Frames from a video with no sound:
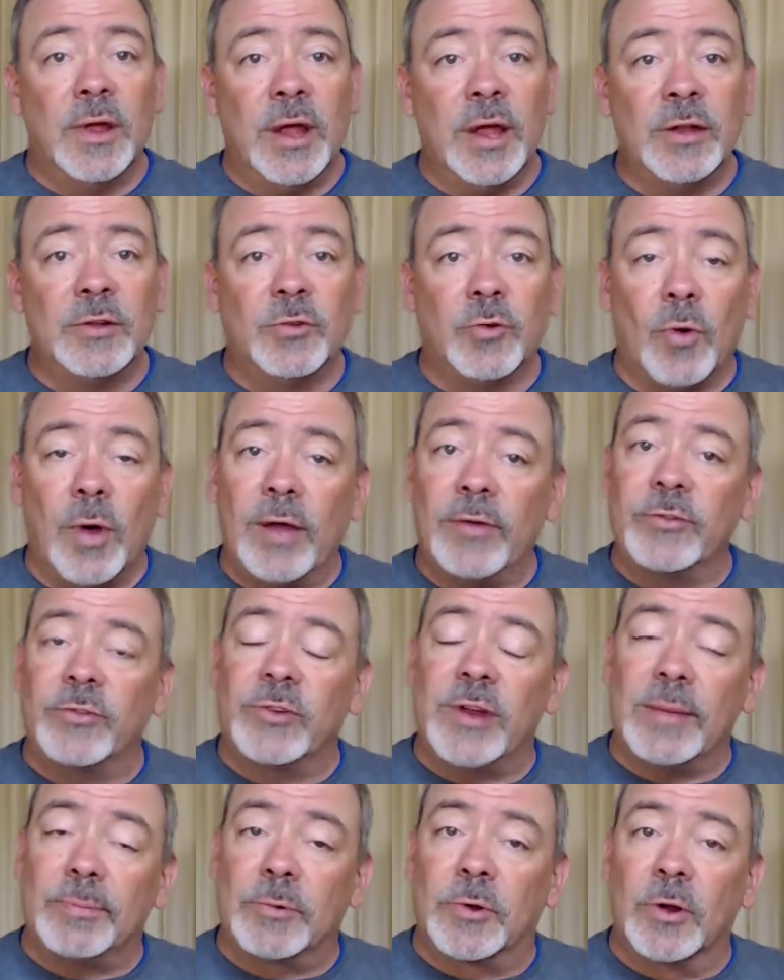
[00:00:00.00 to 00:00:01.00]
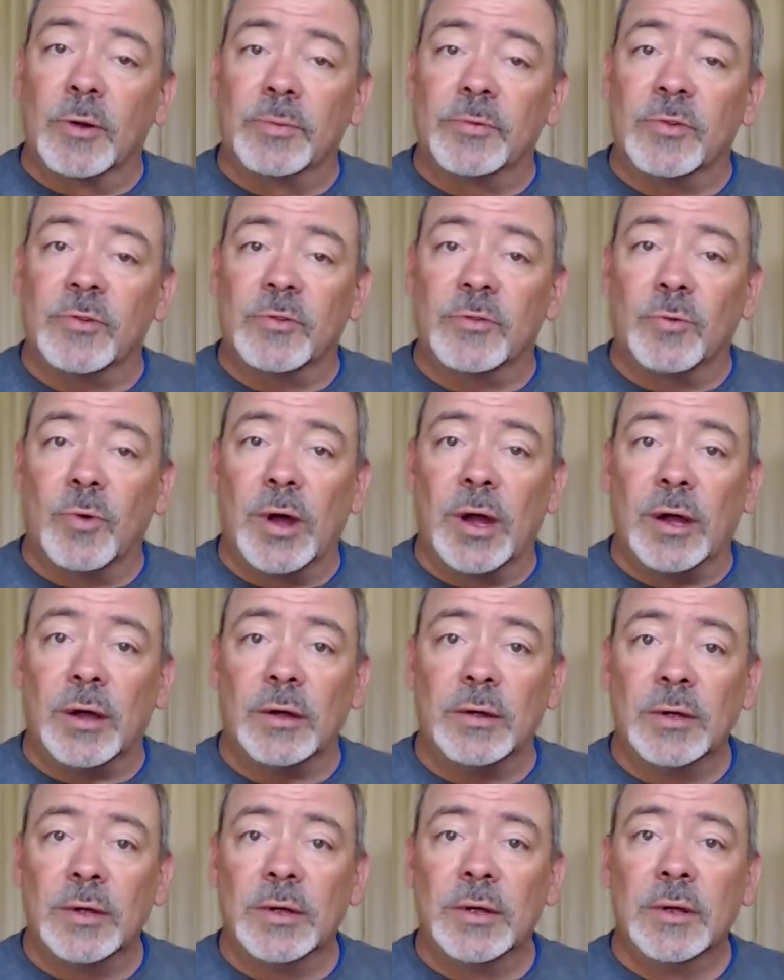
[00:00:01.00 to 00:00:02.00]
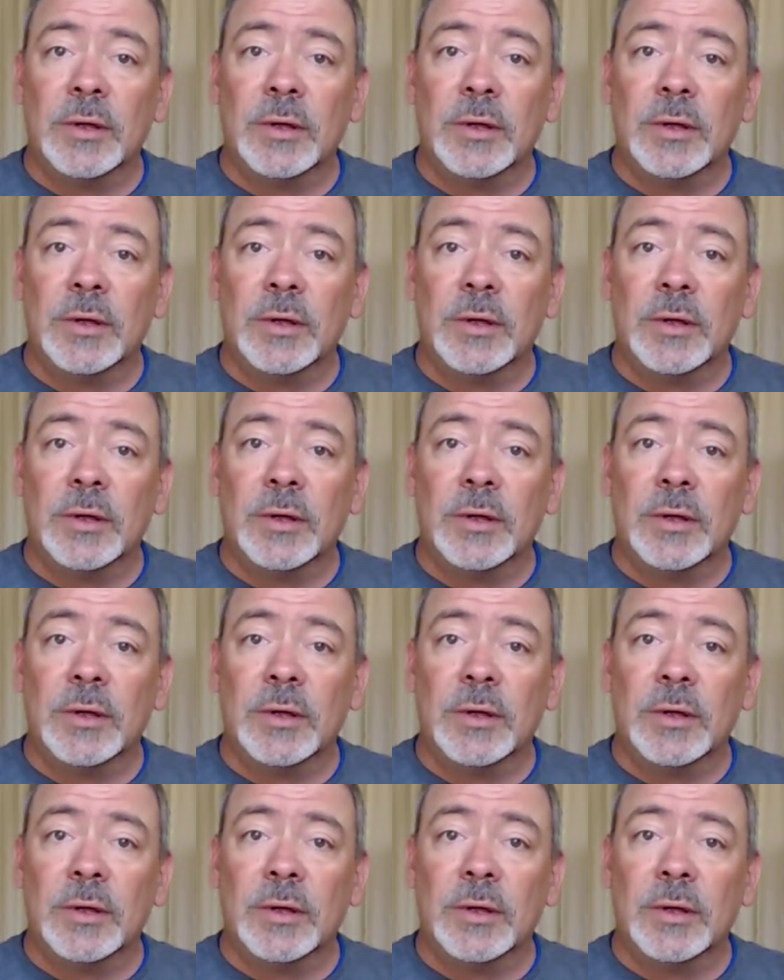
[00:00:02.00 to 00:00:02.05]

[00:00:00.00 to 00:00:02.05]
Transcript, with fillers: and 12 step groups as well.